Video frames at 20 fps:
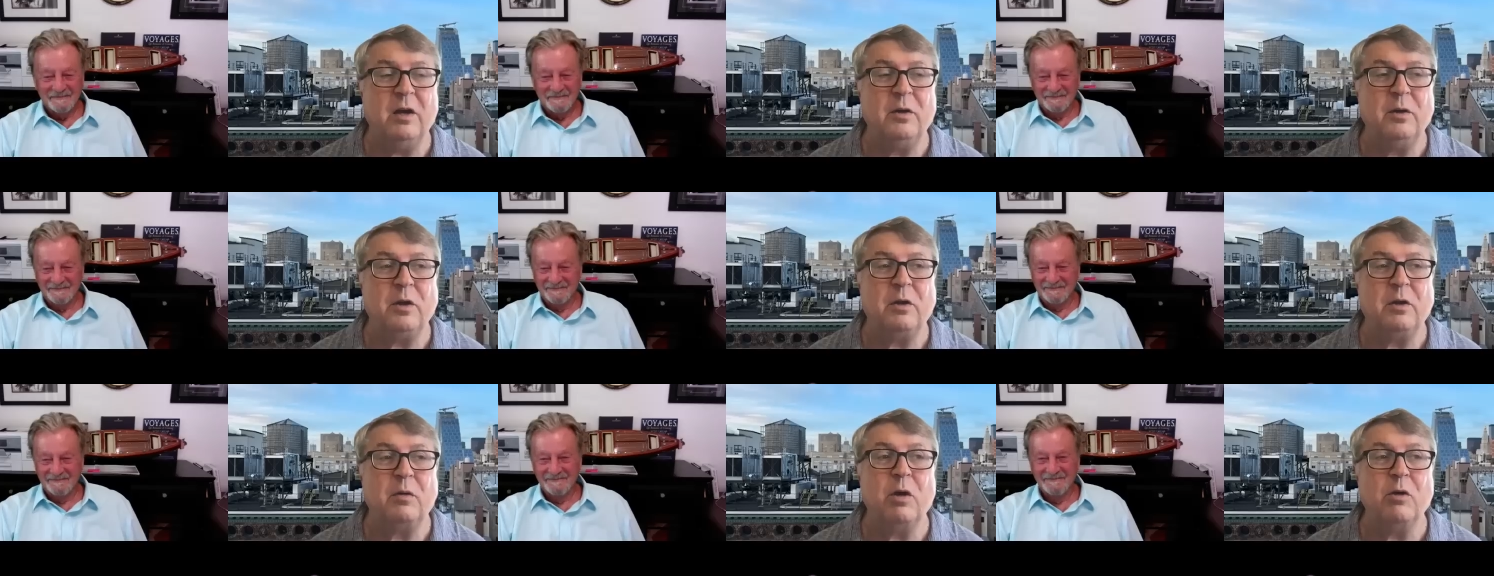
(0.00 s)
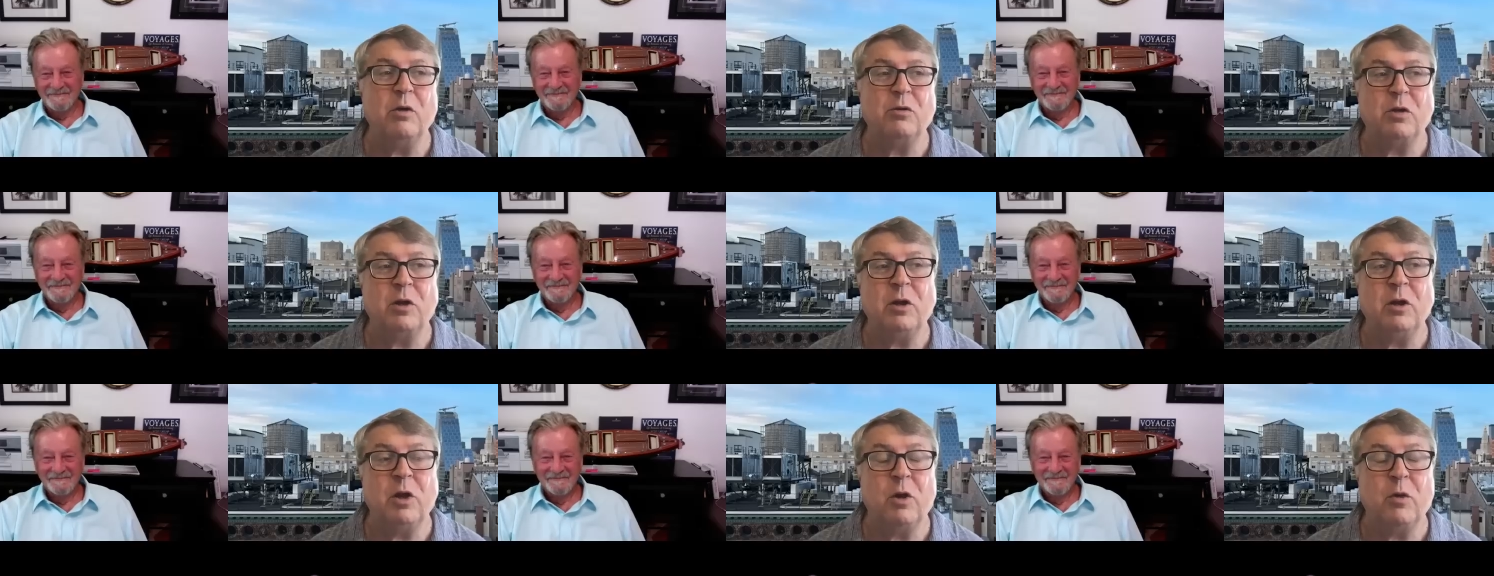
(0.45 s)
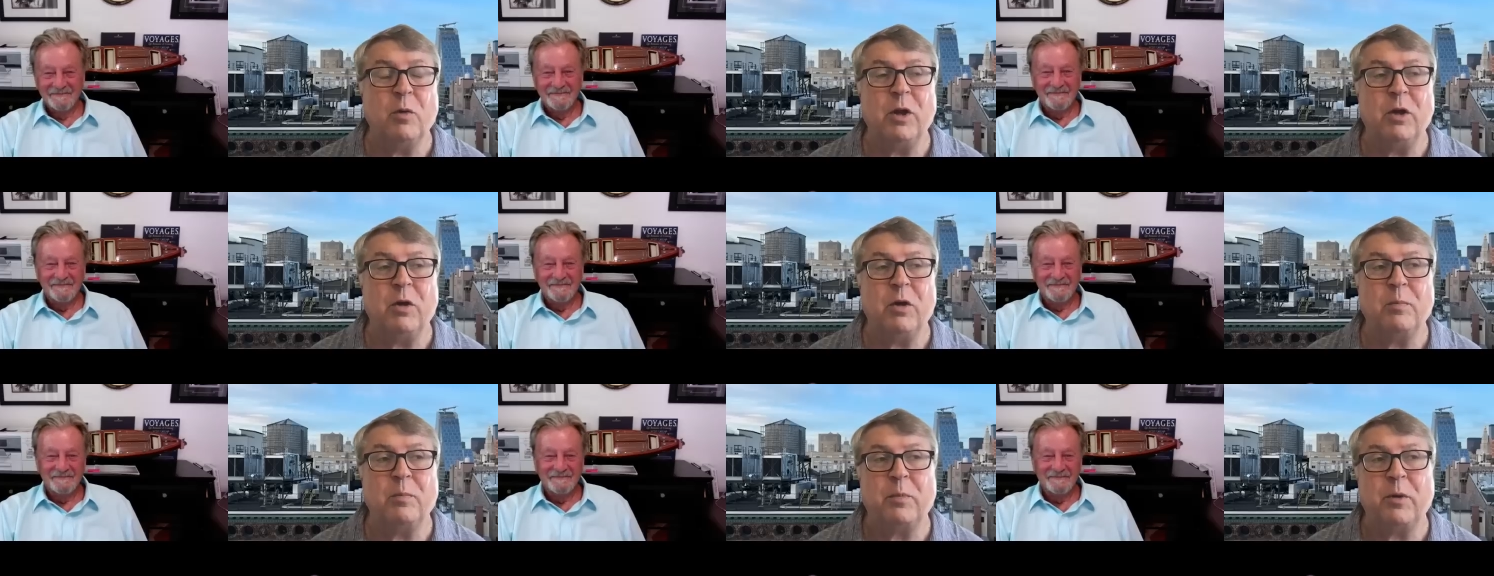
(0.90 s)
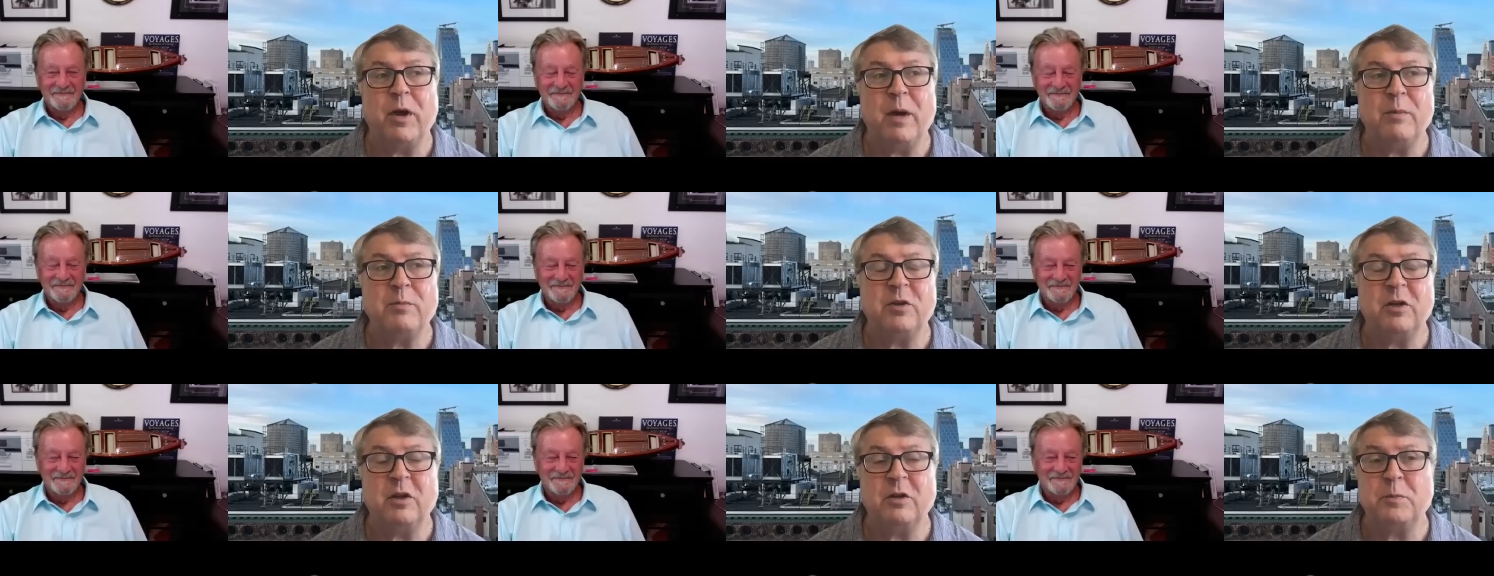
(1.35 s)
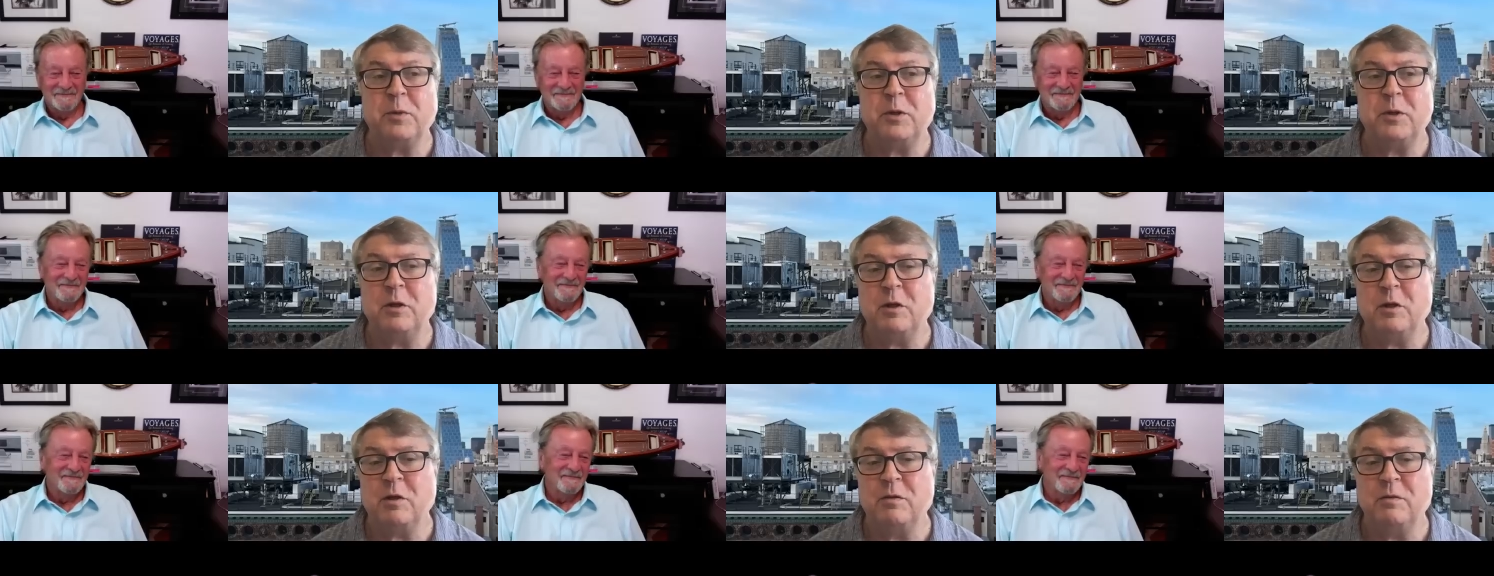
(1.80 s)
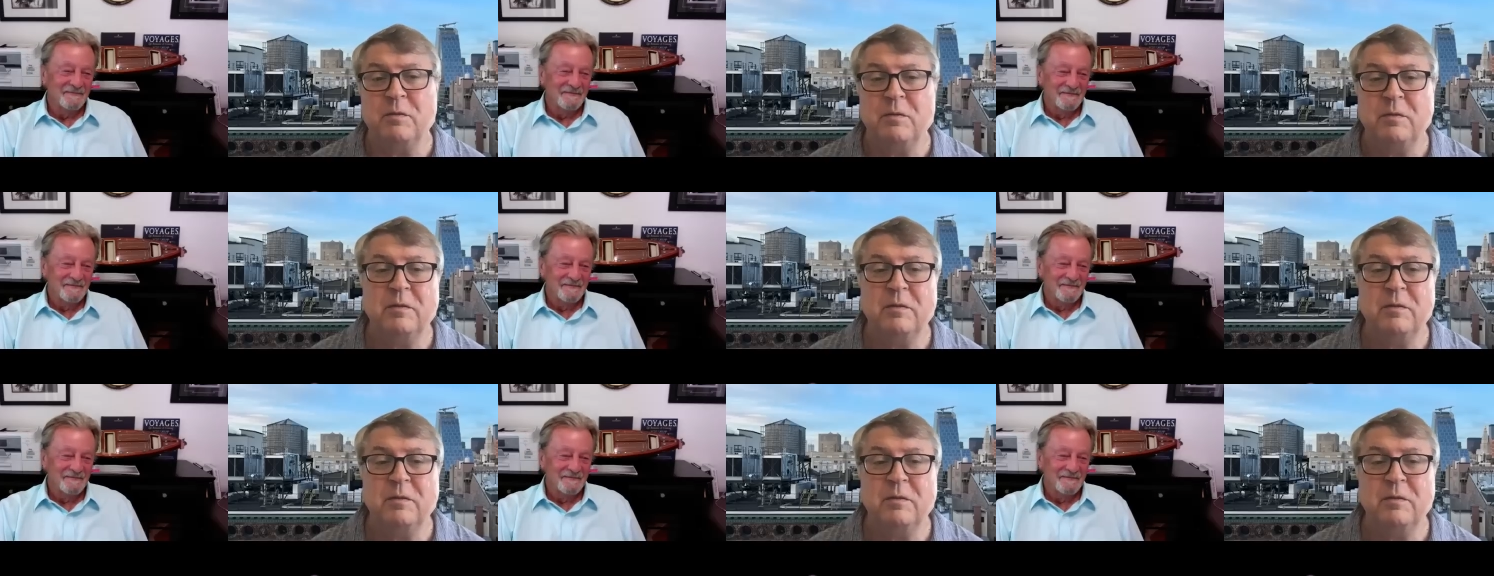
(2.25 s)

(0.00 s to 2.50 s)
Speaker 1: either ocean-going or perhaps expedition?